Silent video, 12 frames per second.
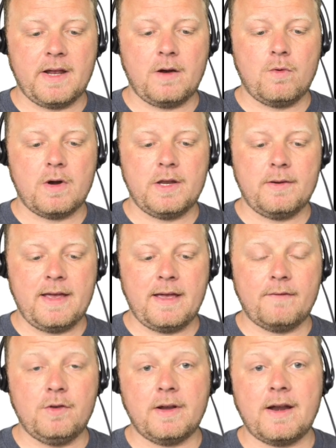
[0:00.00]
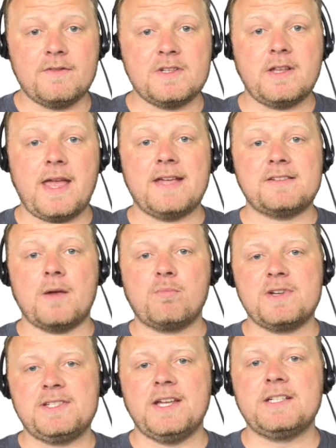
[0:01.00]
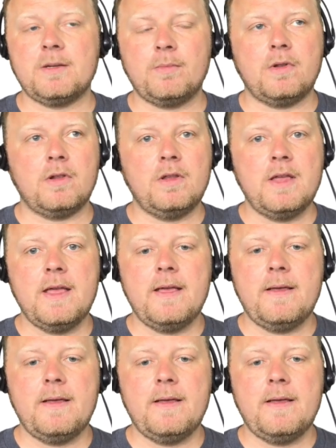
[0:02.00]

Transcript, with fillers: no matter where you can have this as a presentable